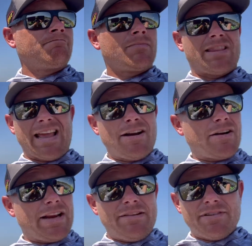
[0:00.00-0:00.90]
they
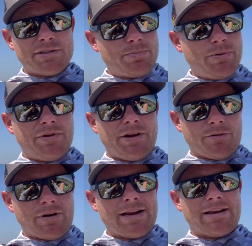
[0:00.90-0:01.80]
are even
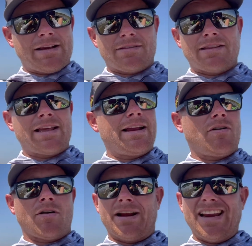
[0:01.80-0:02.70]
spookier right now than they
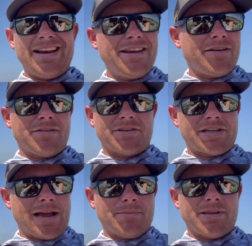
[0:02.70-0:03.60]
are any other
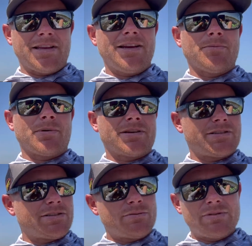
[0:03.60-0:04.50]
time of the year, because
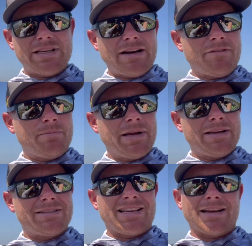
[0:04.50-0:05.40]
as soon as they get off
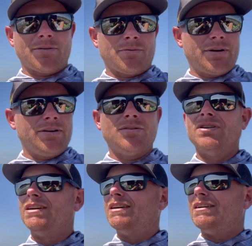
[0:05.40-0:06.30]
beds, they get real,
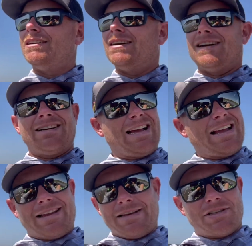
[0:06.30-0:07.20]

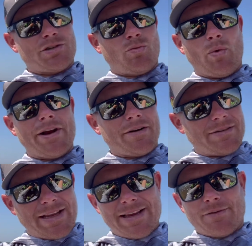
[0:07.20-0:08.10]
it's just
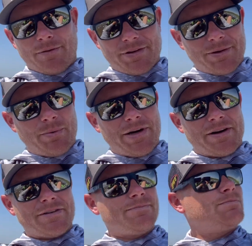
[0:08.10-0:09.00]
weird. They get really
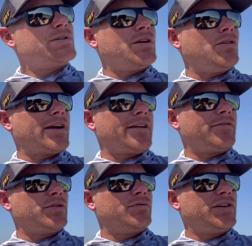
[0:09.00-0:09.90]
weird. So like if
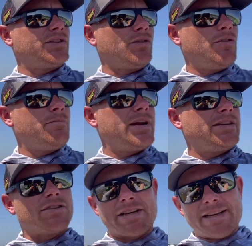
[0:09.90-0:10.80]
those fish are on
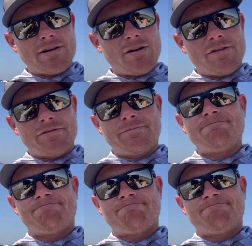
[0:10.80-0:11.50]
beds or getting off,